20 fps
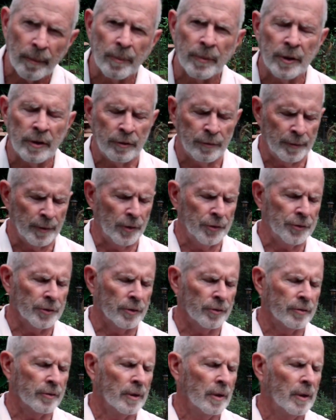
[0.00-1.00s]
these
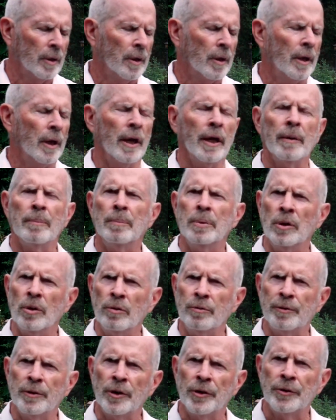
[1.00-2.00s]
filters: a
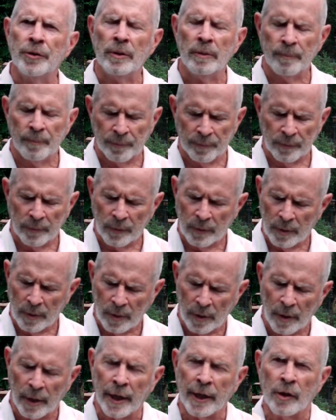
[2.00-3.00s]
blue filter,
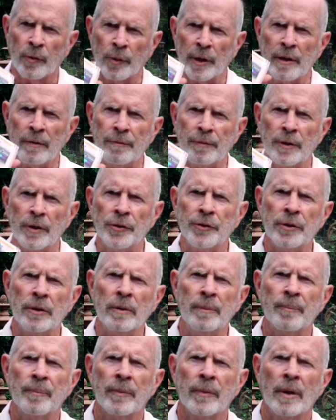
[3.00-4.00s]
a green
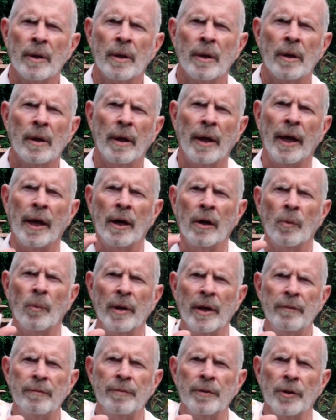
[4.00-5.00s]
filter, and a
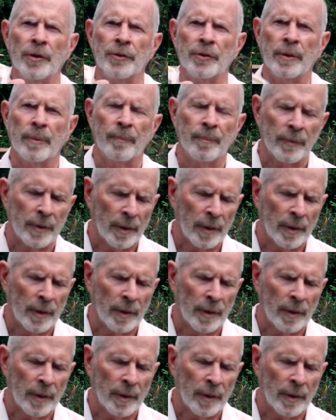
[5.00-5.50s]
red filter.